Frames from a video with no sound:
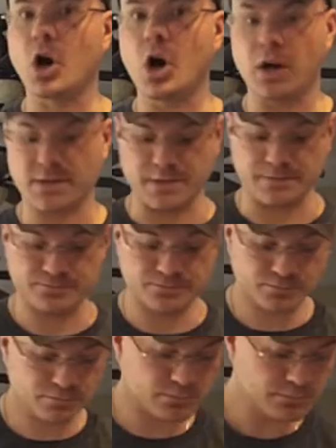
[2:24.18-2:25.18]
Awesome.
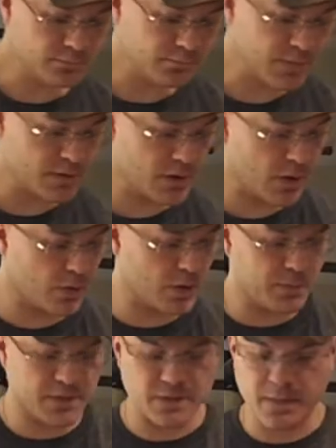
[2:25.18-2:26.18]
So we're
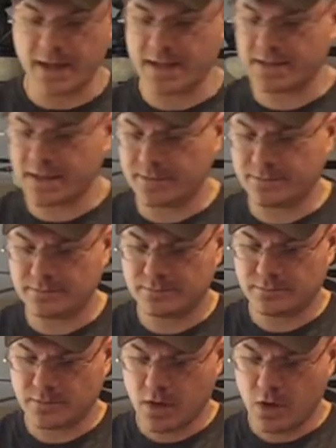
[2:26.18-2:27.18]
going to put some ice in
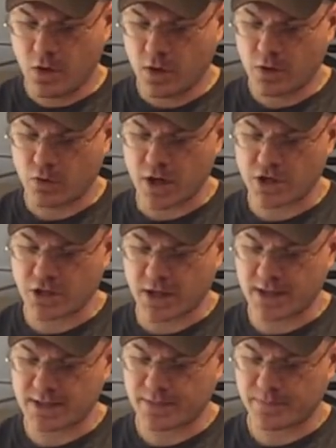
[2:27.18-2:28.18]
crushed
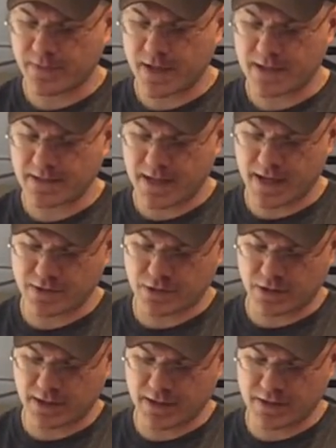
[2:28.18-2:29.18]
ice. Yes, the hands are
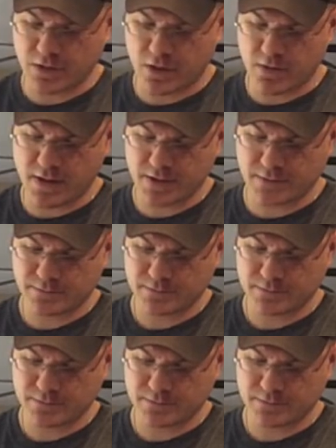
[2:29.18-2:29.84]
clean as always.